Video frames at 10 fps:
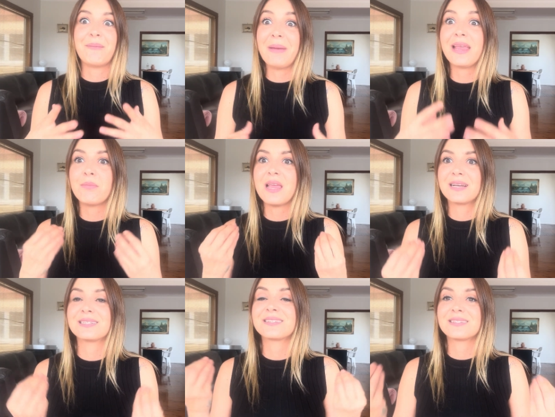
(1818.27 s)
make me
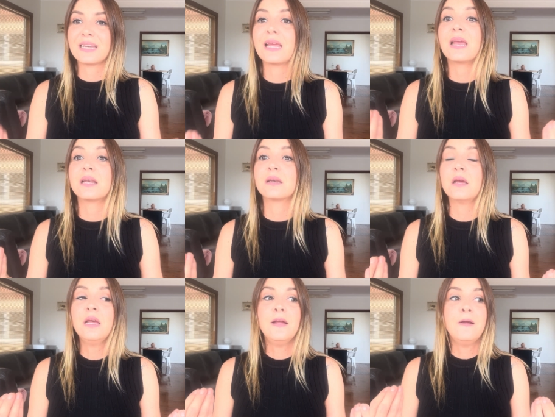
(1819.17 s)
understand
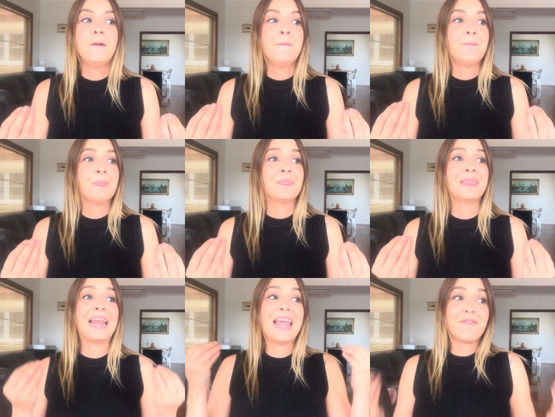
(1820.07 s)

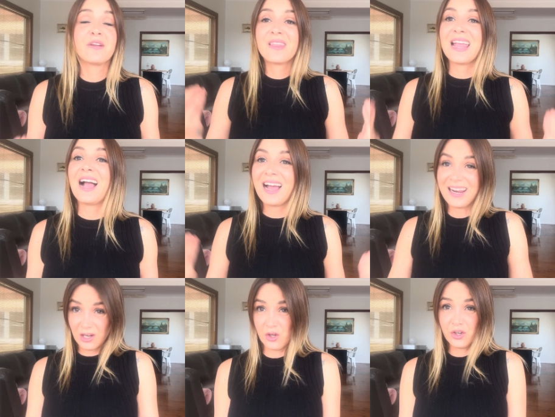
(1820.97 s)
that everything I
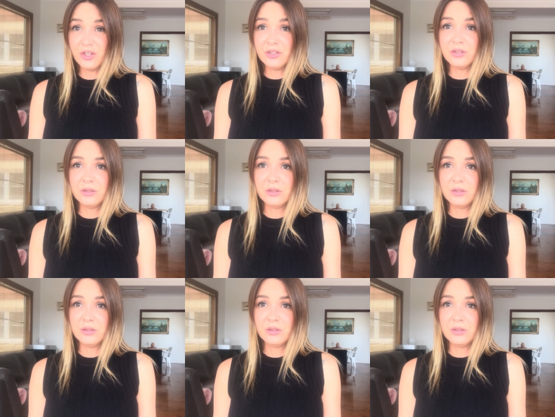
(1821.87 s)
had learned,